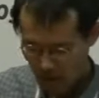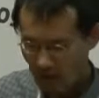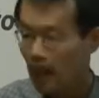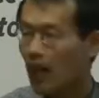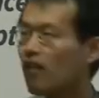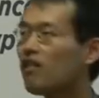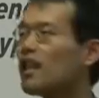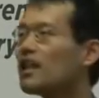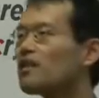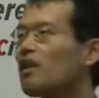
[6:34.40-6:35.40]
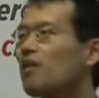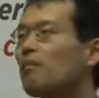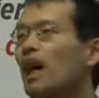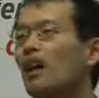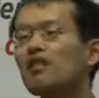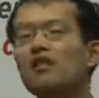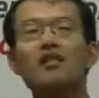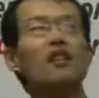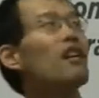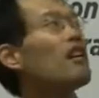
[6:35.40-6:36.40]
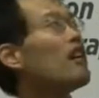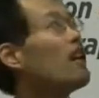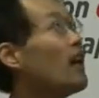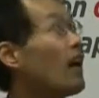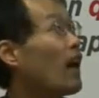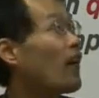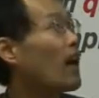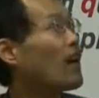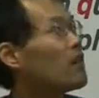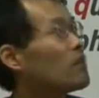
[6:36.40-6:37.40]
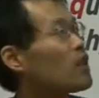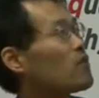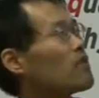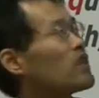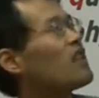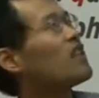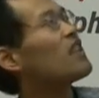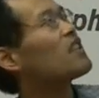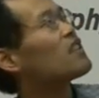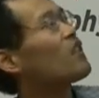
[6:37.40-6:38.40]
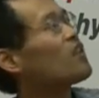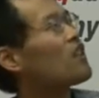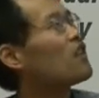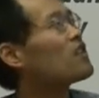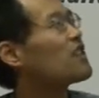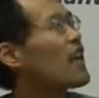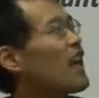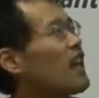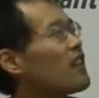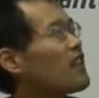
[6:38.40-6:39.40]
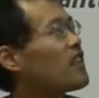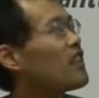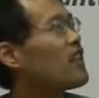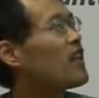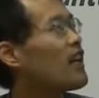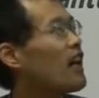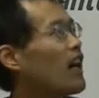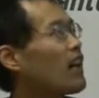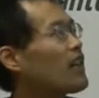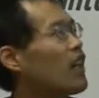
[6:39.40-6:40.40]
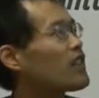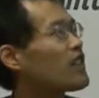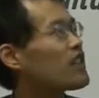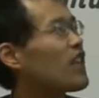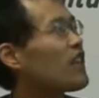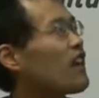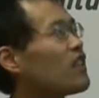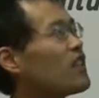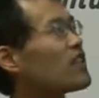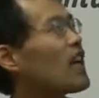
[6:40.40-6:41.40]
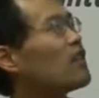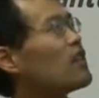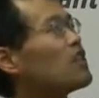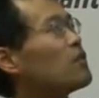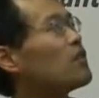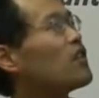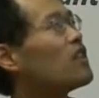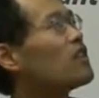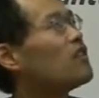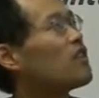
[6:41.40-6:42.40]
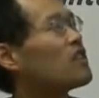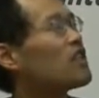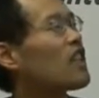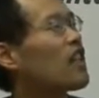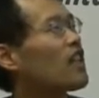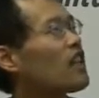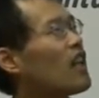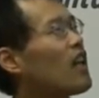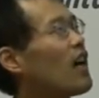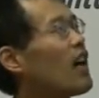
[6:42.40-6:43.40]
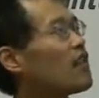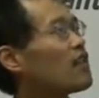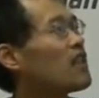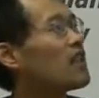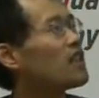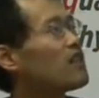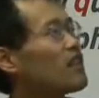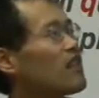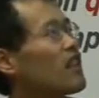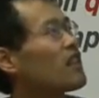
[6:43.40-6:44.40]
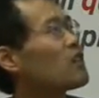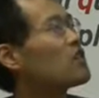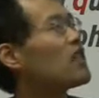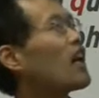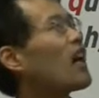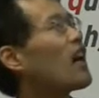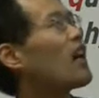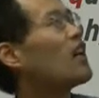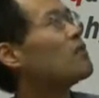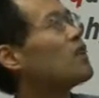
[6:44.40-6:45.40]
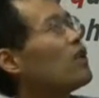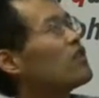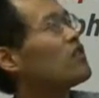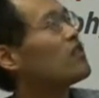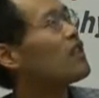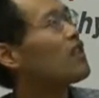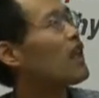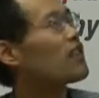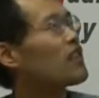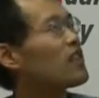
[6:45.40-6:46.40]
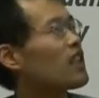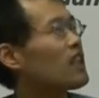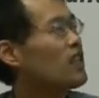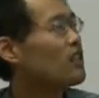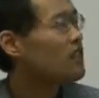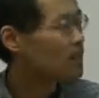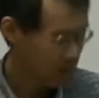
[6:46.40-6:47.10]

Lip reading: Now let's go back to our problem setting. So we consider the Gaussian channel is sandwiched between two Logi channels, and we generally consider n-mode Gaussian channels.